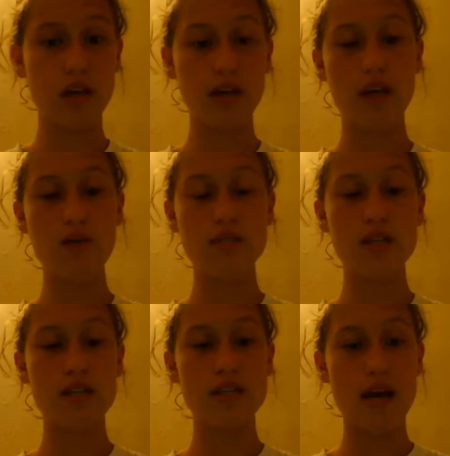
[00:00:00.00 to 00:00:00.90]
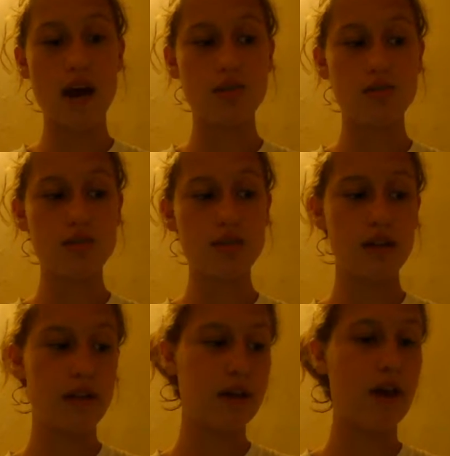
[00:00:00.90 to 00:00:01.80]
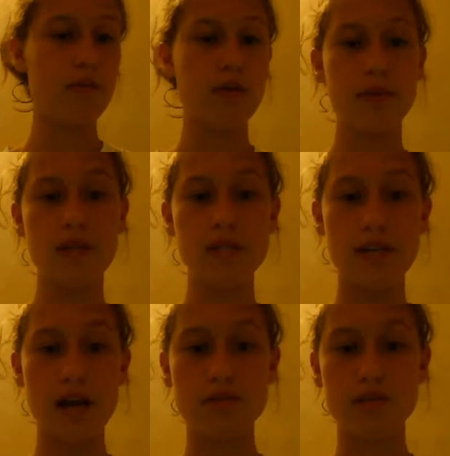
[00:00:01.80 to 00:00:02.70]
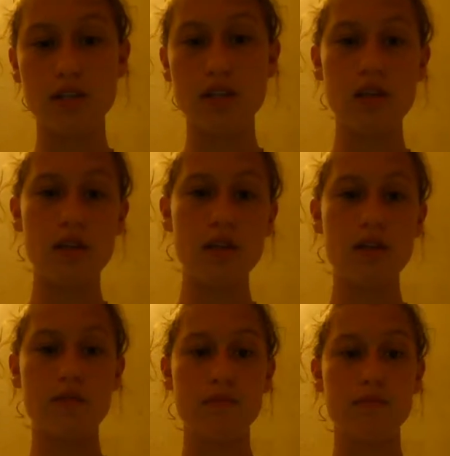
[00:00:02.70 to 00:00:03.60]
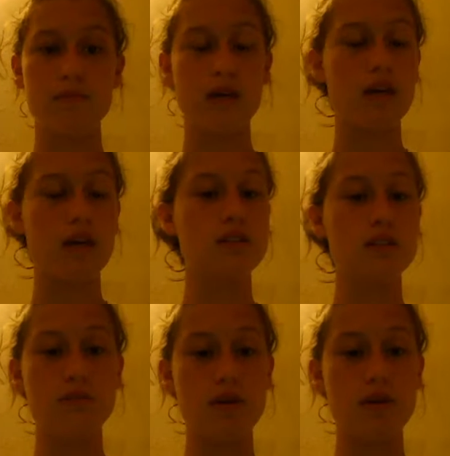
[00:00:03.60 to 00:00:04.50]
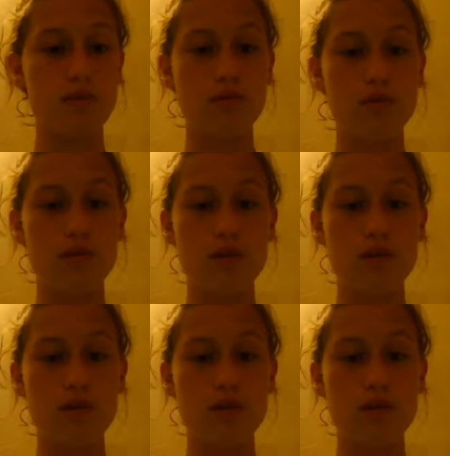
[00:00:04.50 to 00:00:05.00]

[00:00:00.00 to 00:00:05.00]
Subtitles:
Like he was in his house, and they came up in his house, and he ended up killing some people.